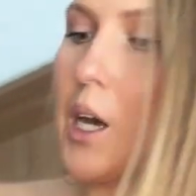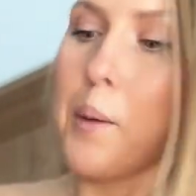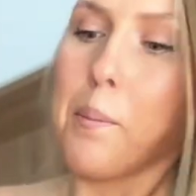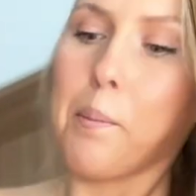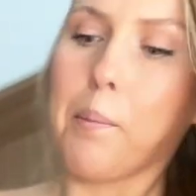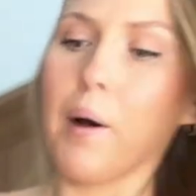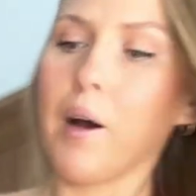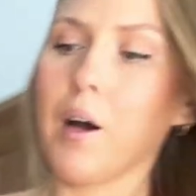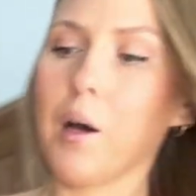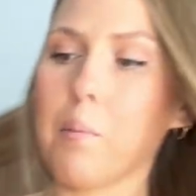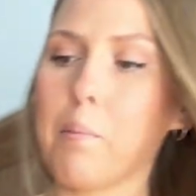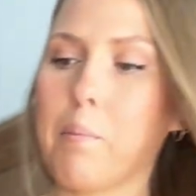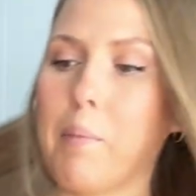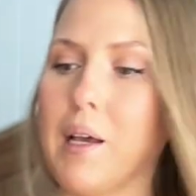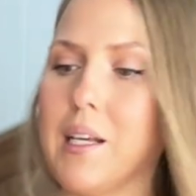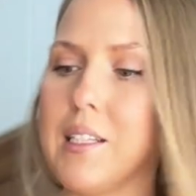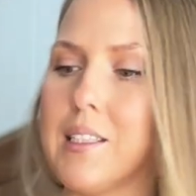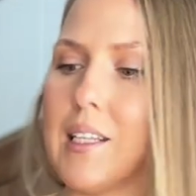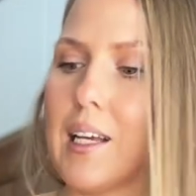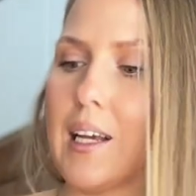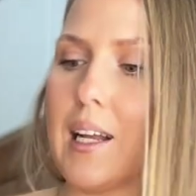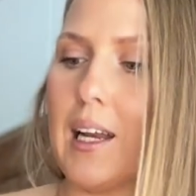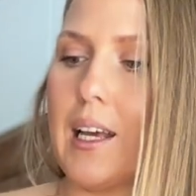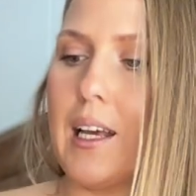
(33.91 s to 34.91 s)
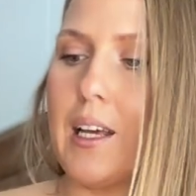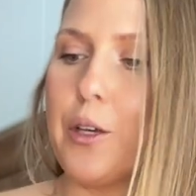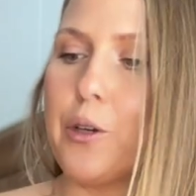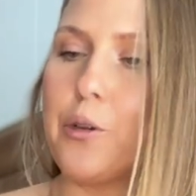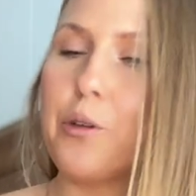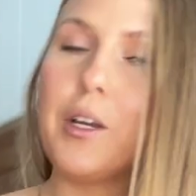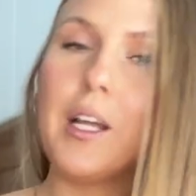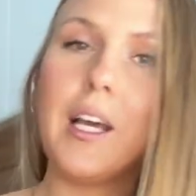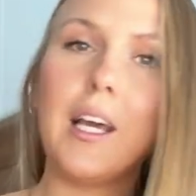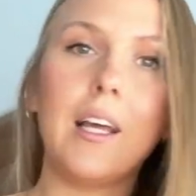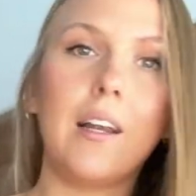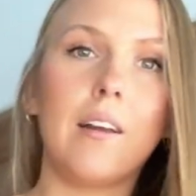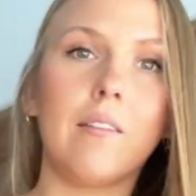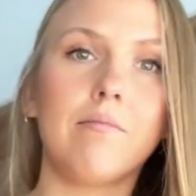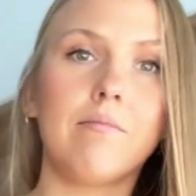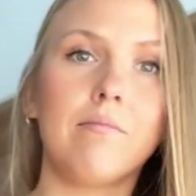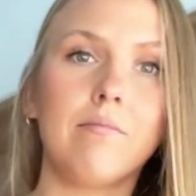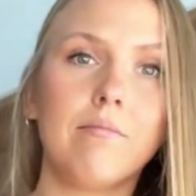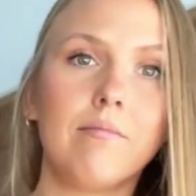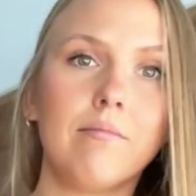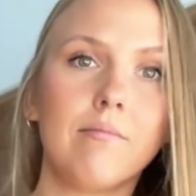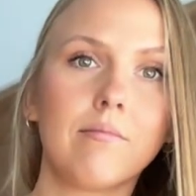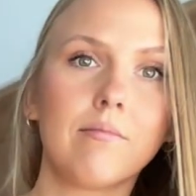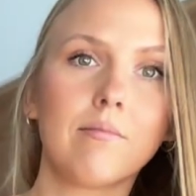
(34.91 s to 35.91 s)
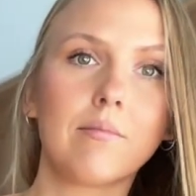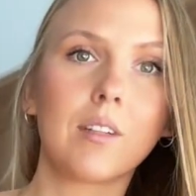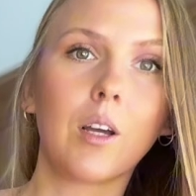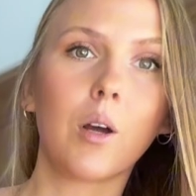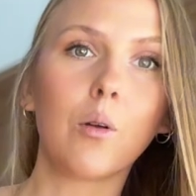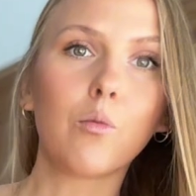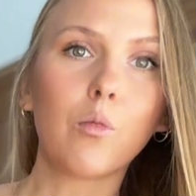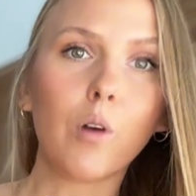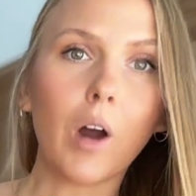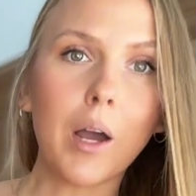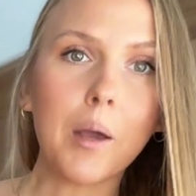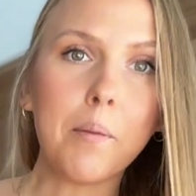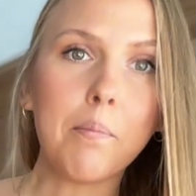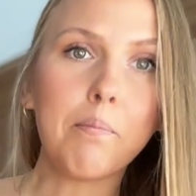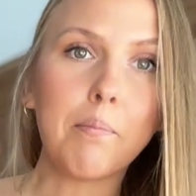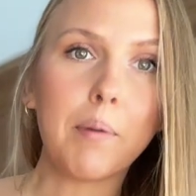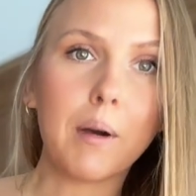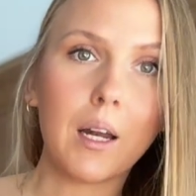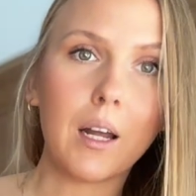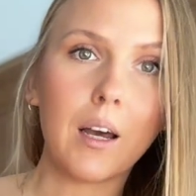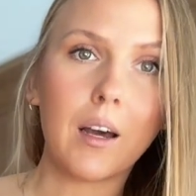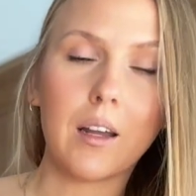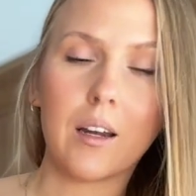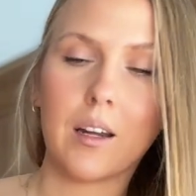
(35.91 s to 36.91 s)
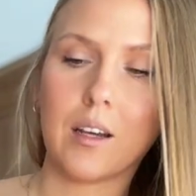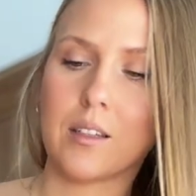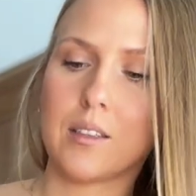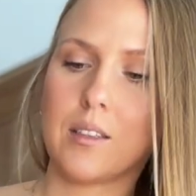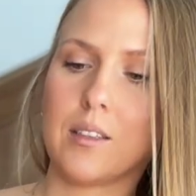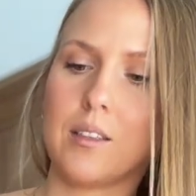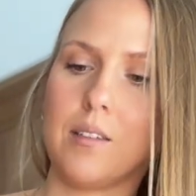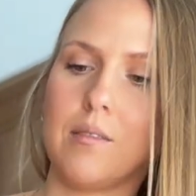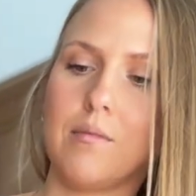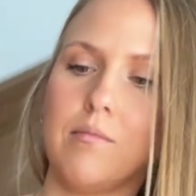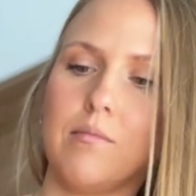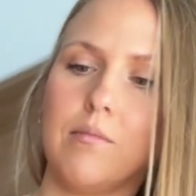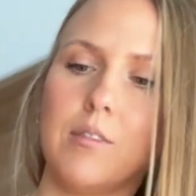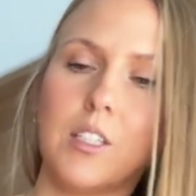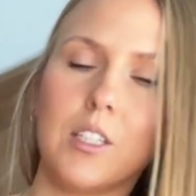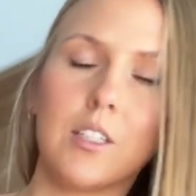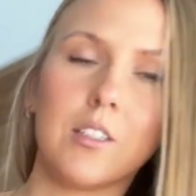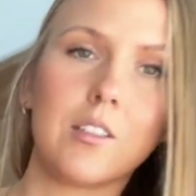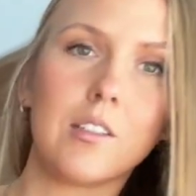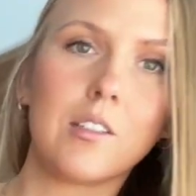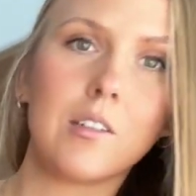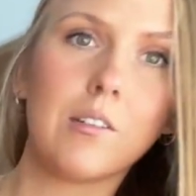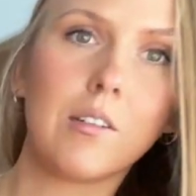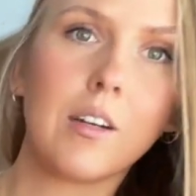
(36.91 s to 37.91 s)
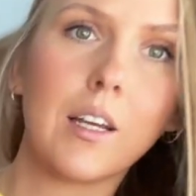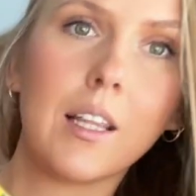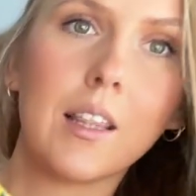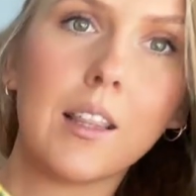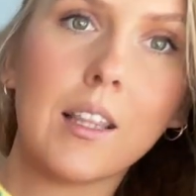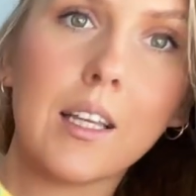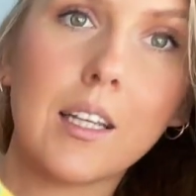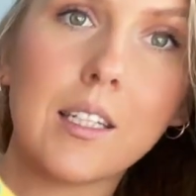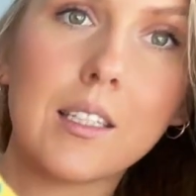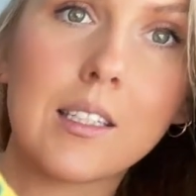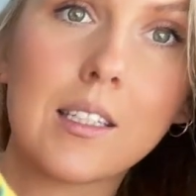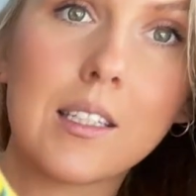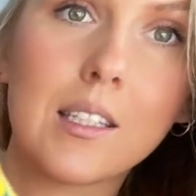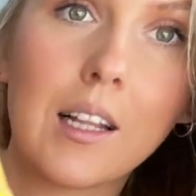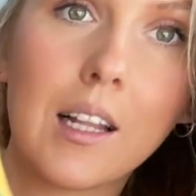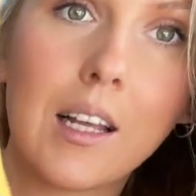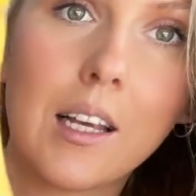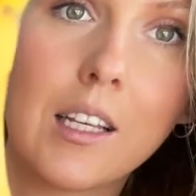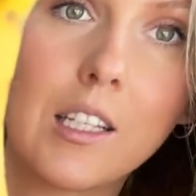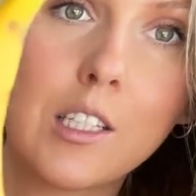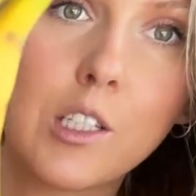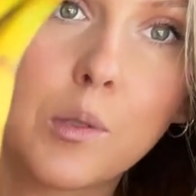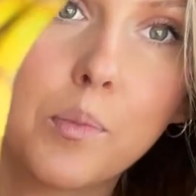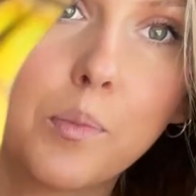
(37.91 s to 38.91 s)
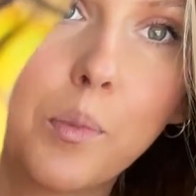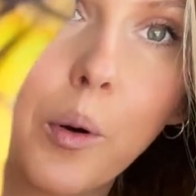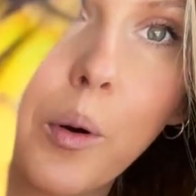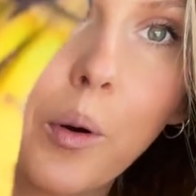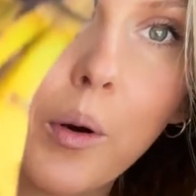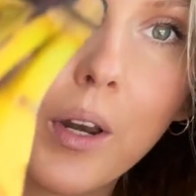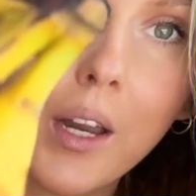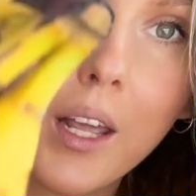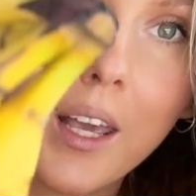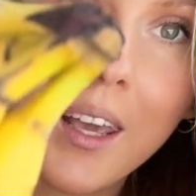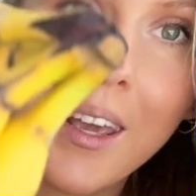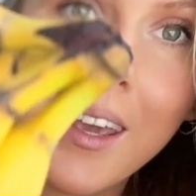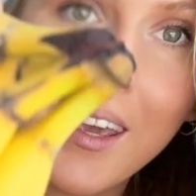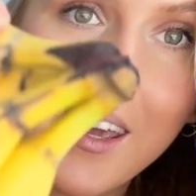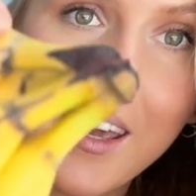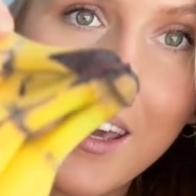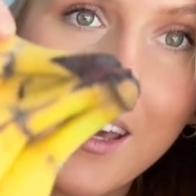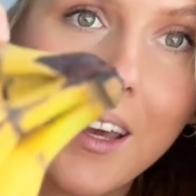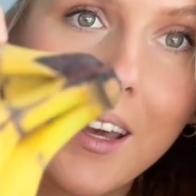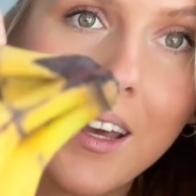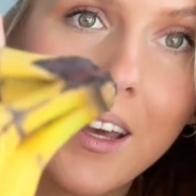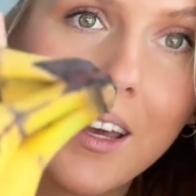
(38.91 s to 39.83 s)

But basically you need ripe bananas. Just look at this, like spotty